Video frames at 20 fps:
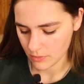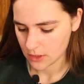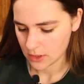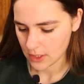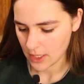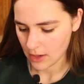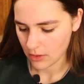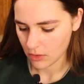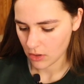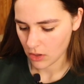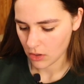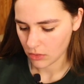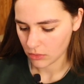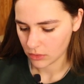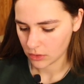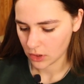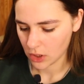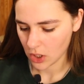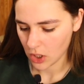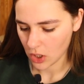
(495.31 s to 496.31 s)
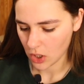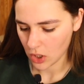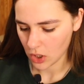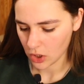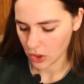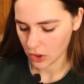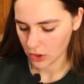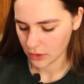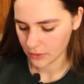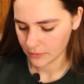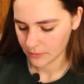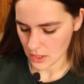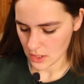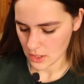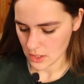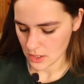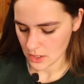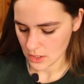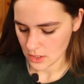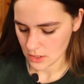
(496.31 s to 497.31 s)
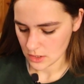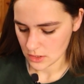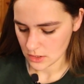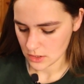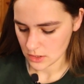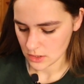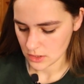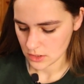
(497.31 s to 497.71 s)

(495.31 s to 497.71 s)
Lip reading: It's now called car. And